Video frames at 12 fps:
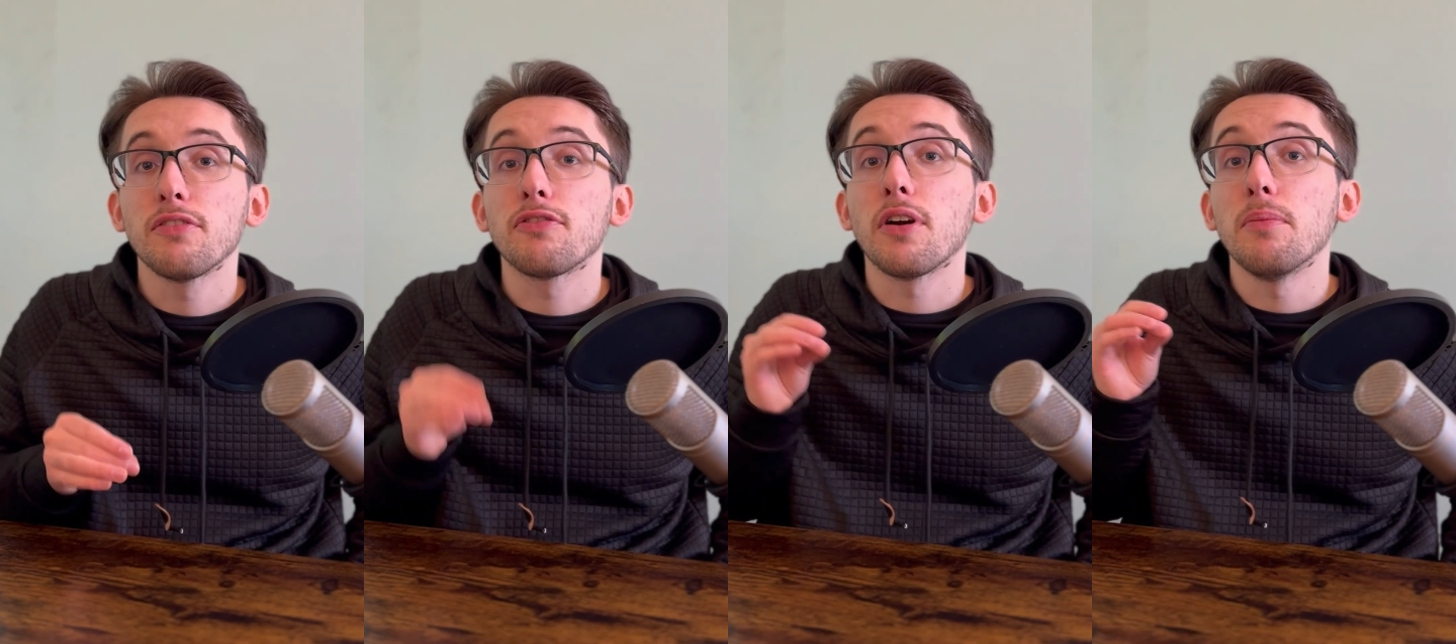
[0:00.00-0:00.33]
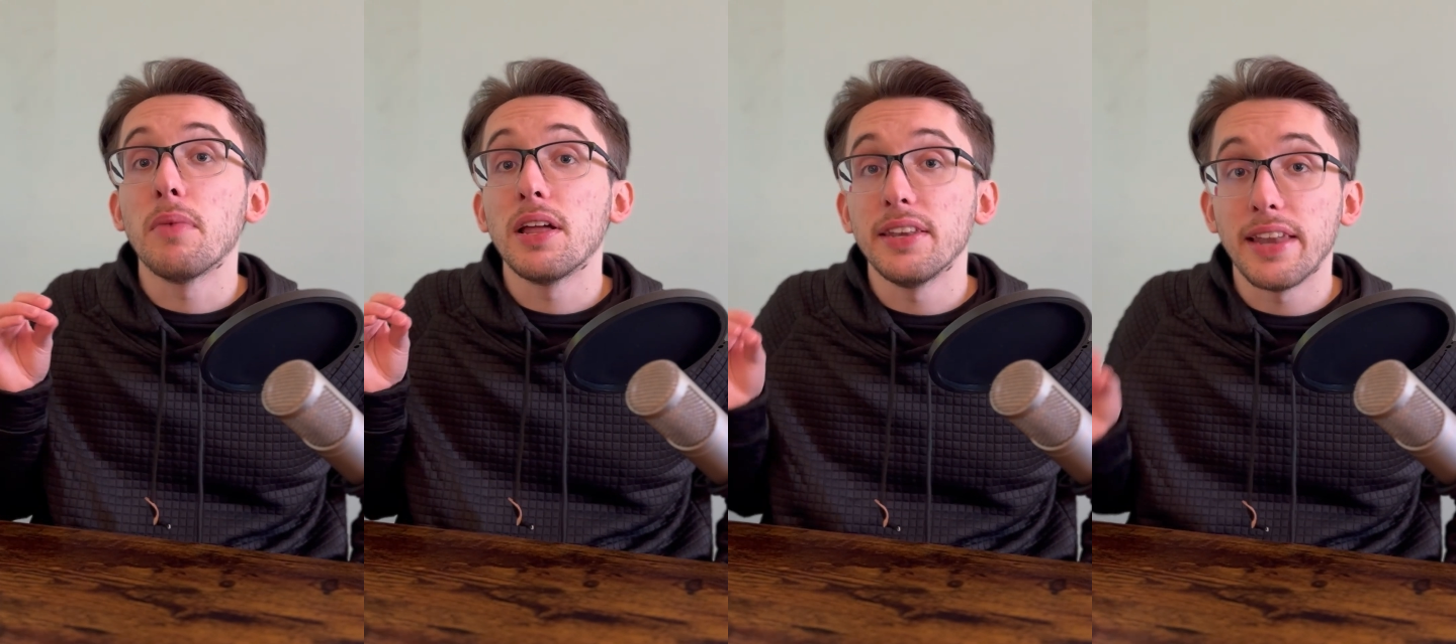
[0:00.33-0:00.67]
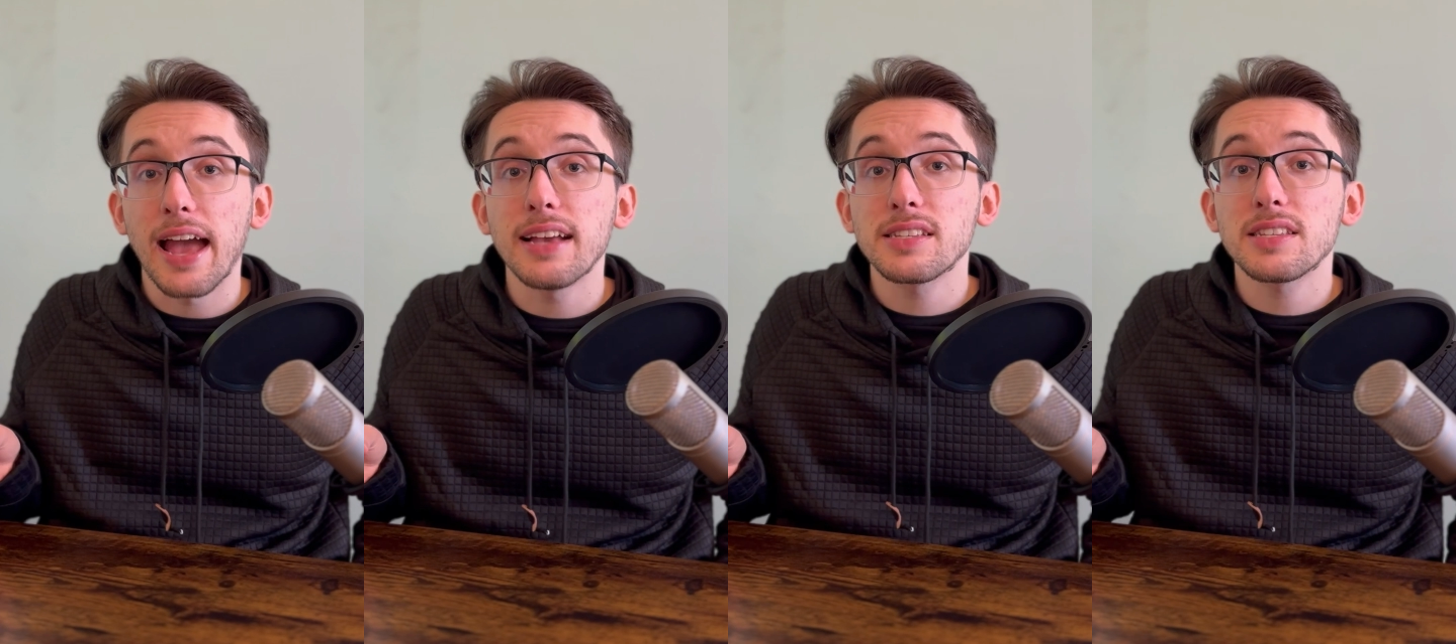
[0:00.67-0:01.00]
from
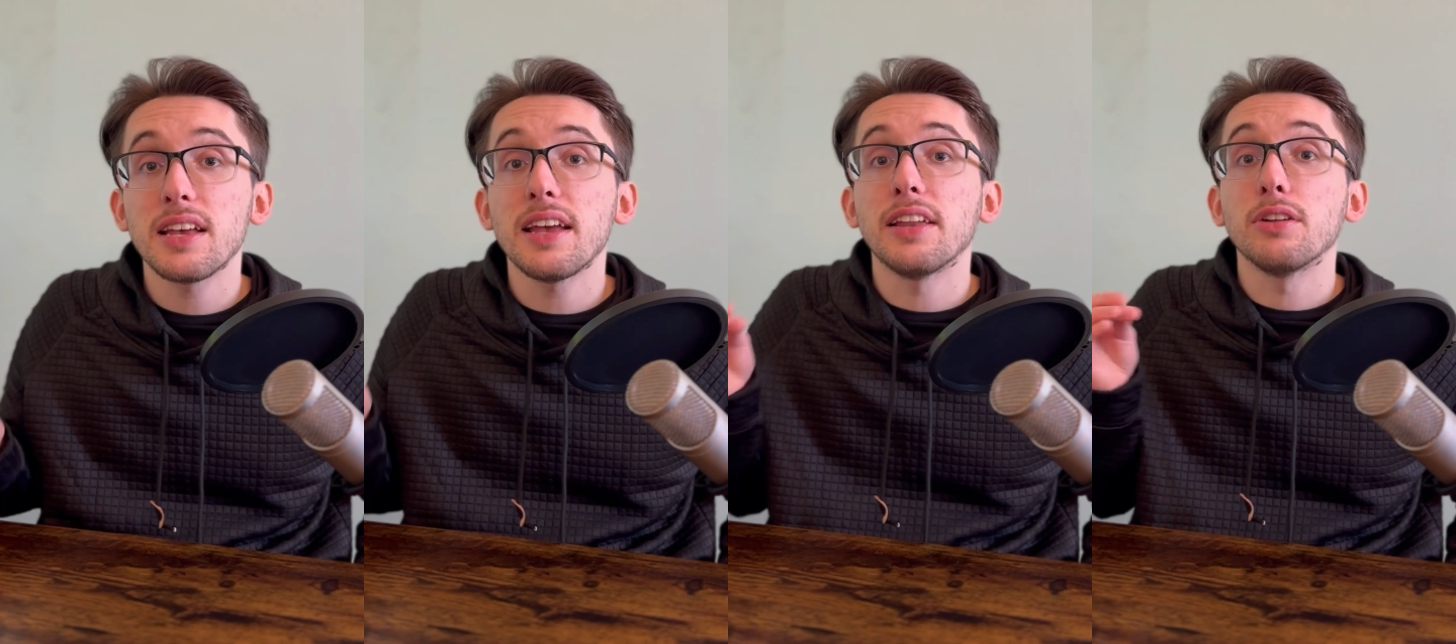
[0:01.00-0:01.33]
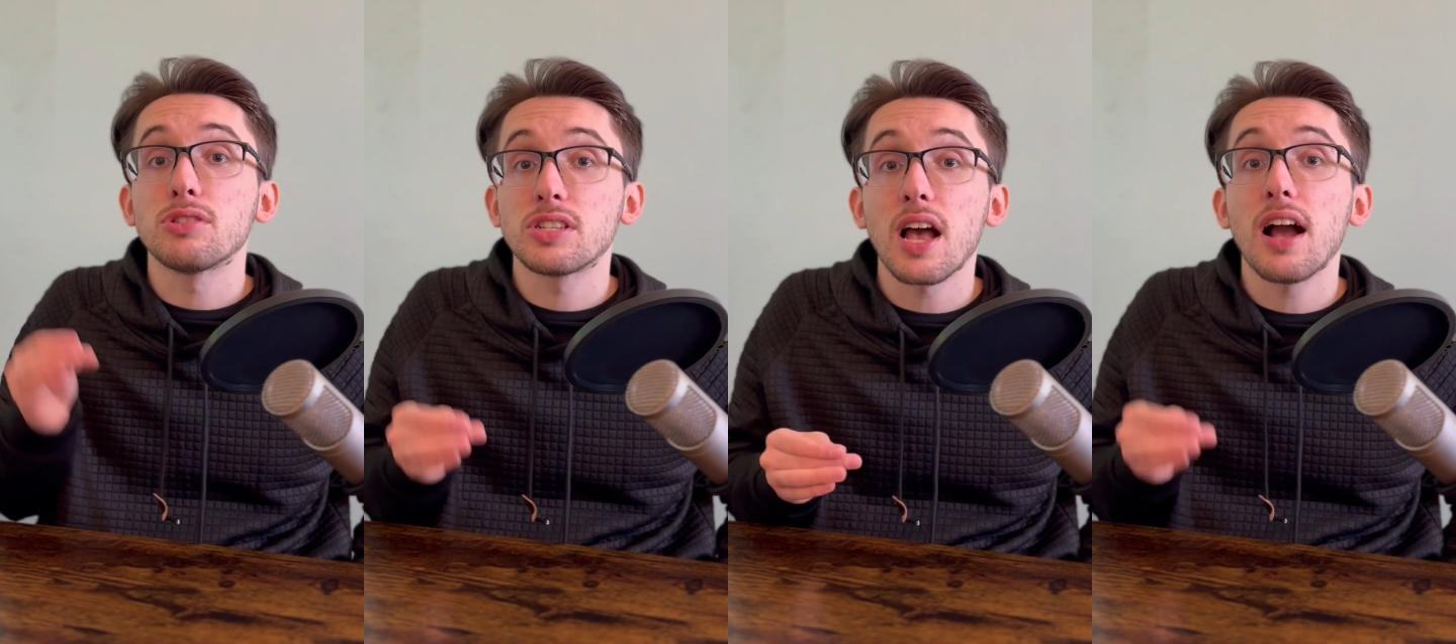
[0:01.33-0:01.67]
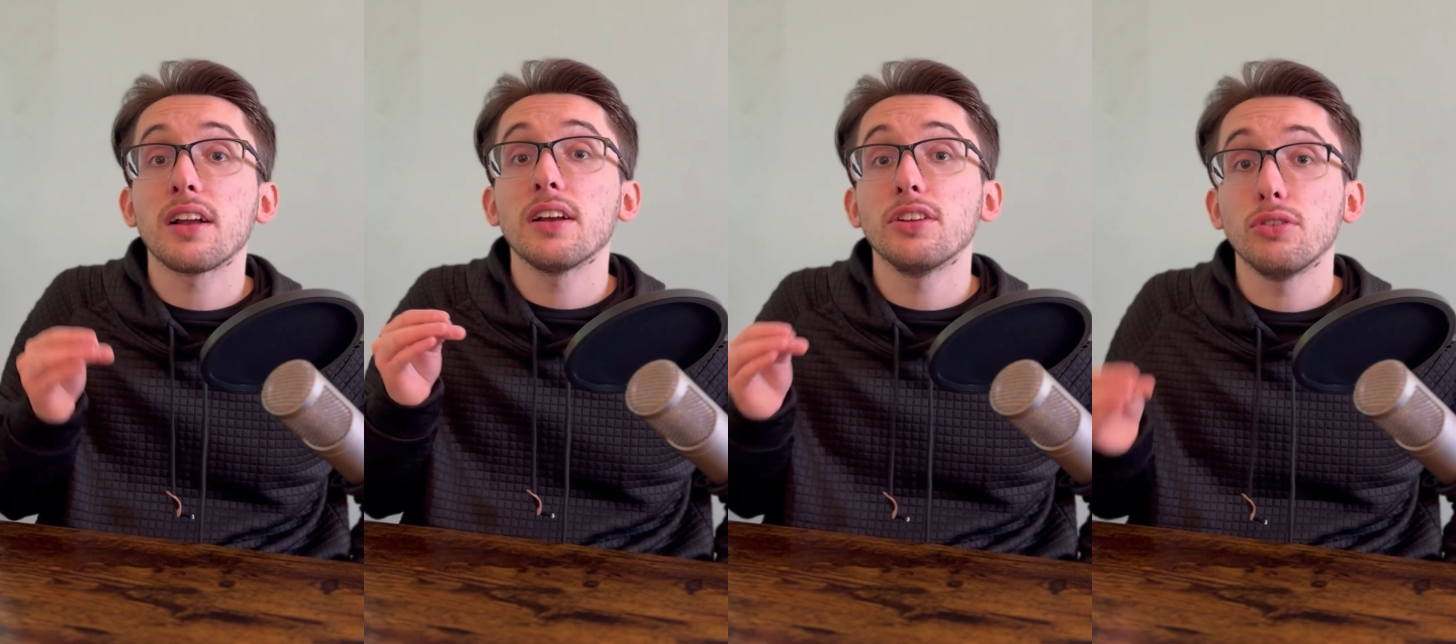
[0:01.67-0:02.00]
NASA and
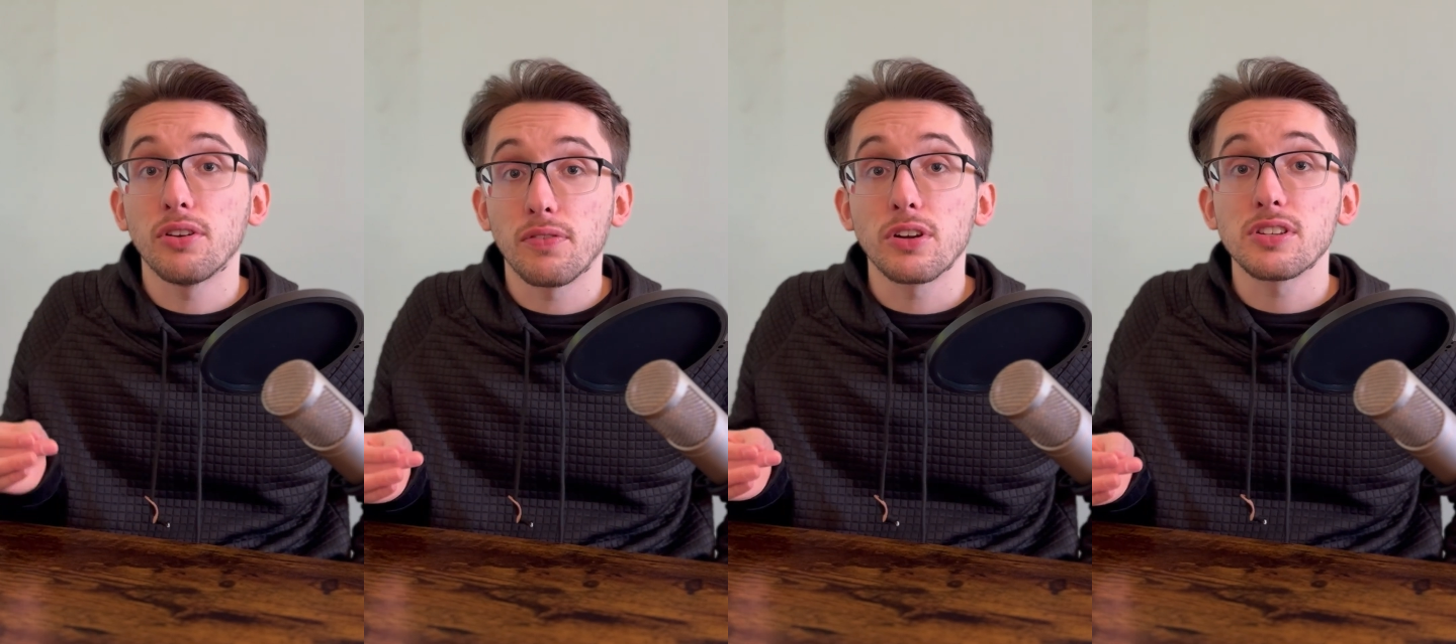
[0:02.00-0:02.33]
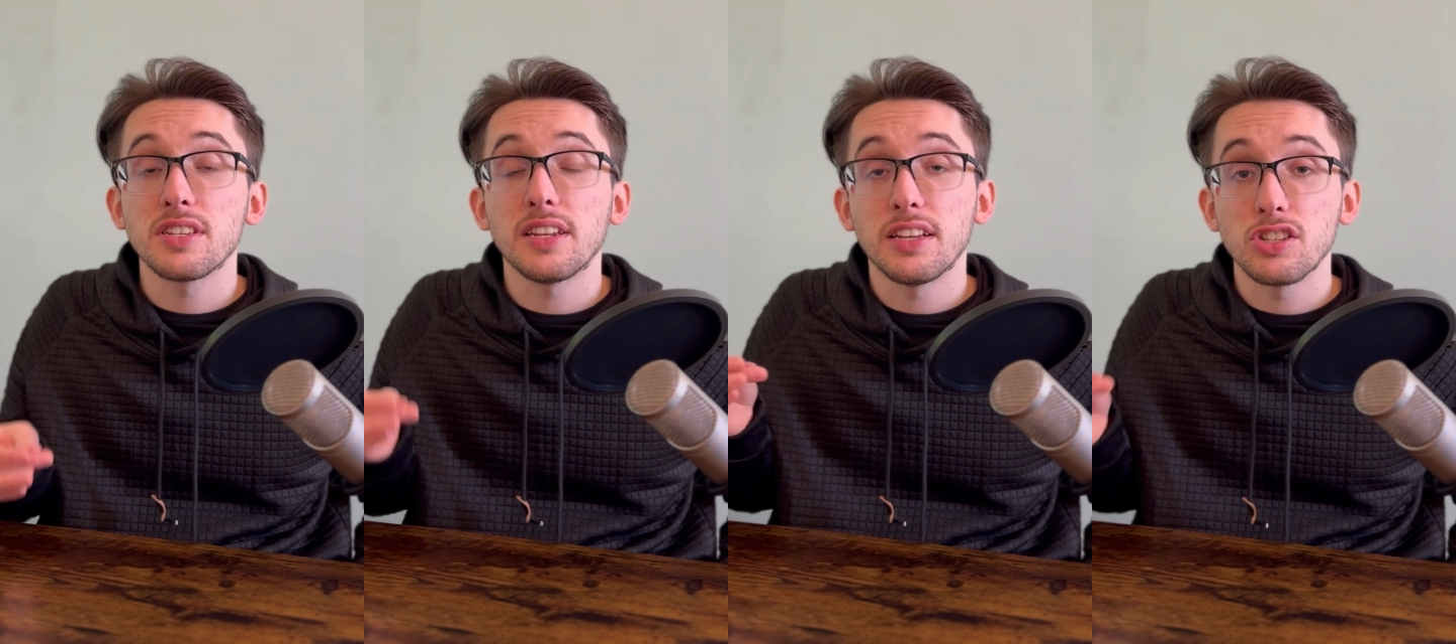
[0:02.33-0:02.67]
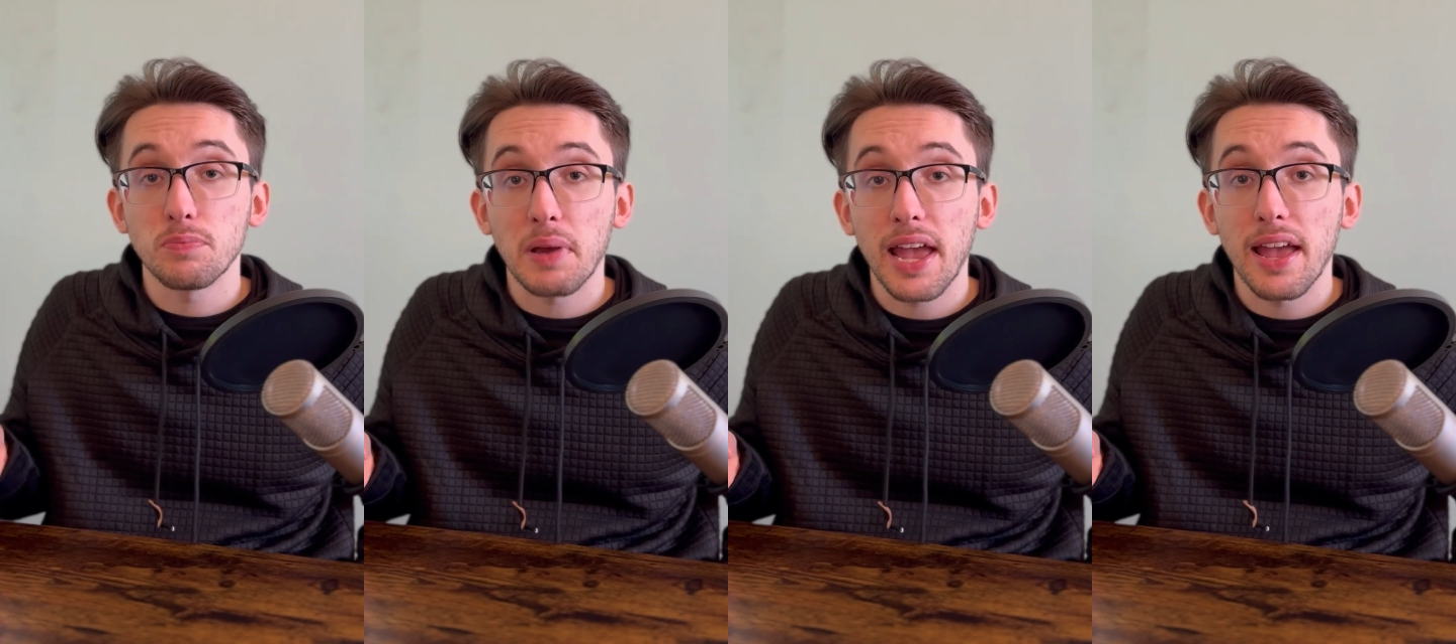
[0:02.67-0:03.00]
Osaka University in
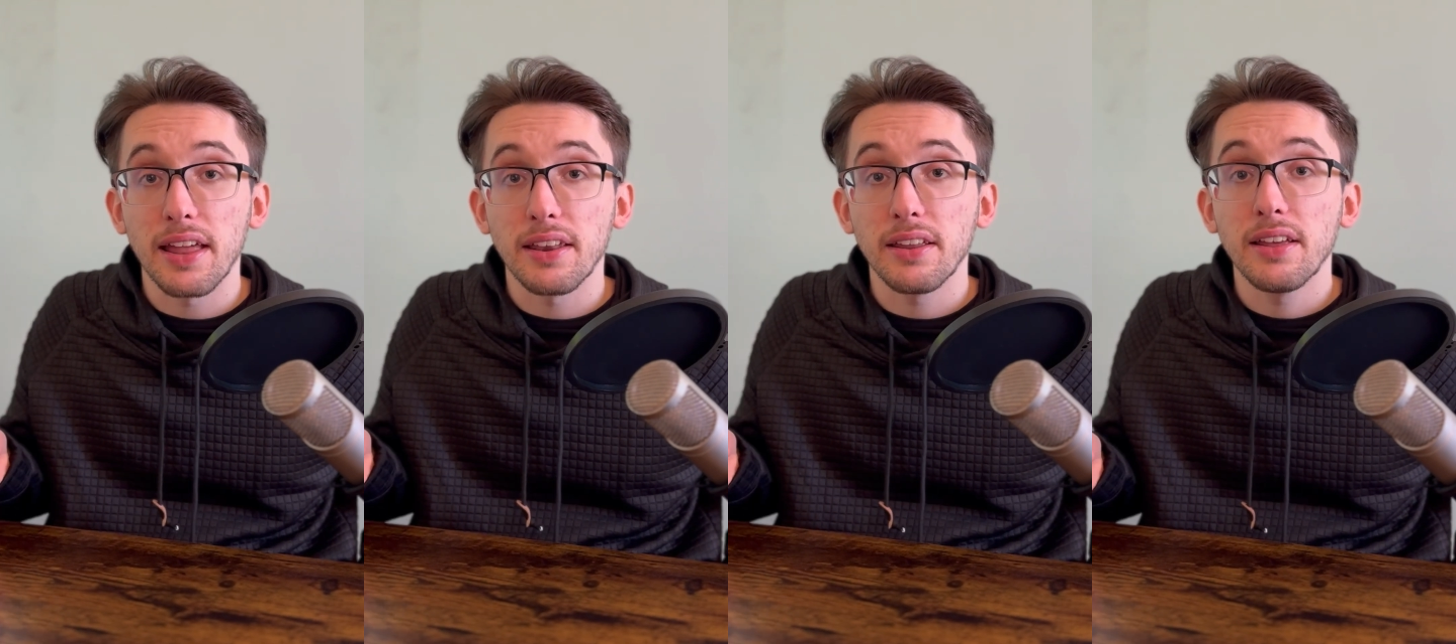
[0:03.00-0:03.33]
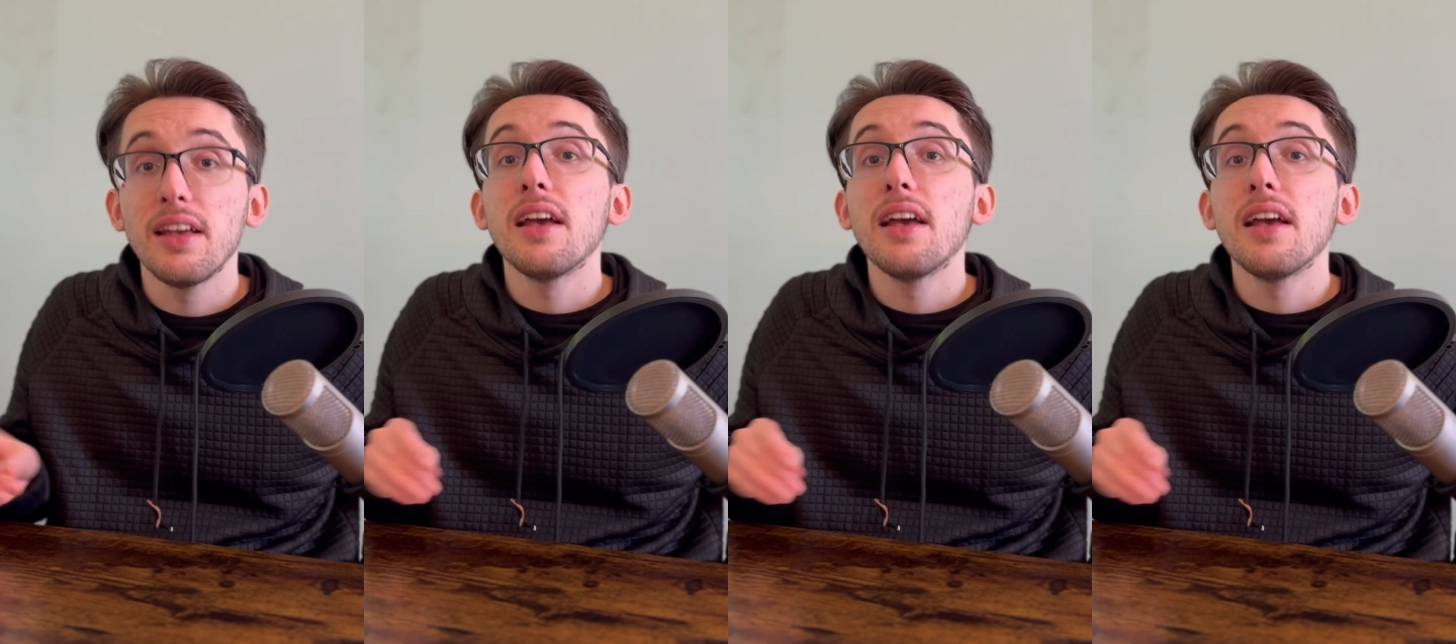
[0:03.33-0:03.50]
Japan